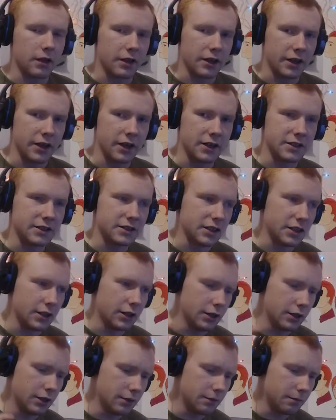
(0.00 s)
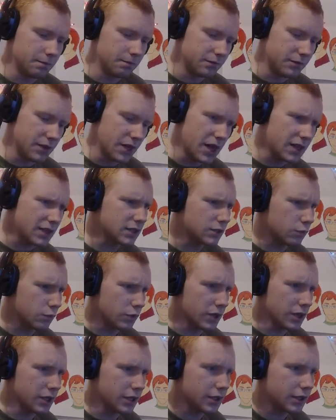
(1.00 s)
guys, um, next
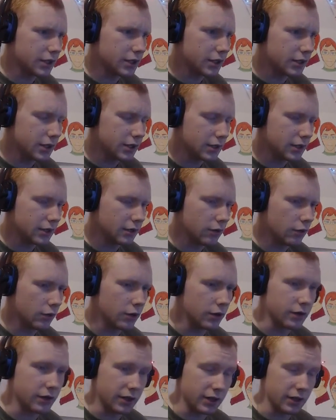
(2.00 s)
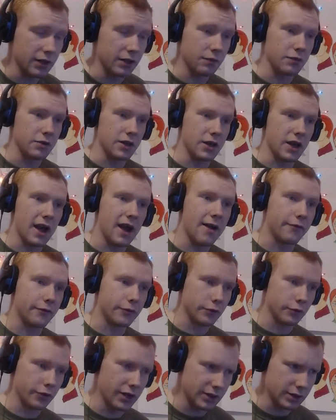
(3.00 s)
week or the
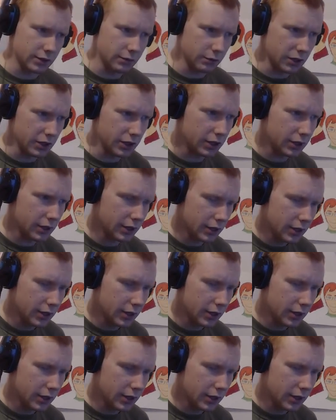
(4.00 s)
after next week,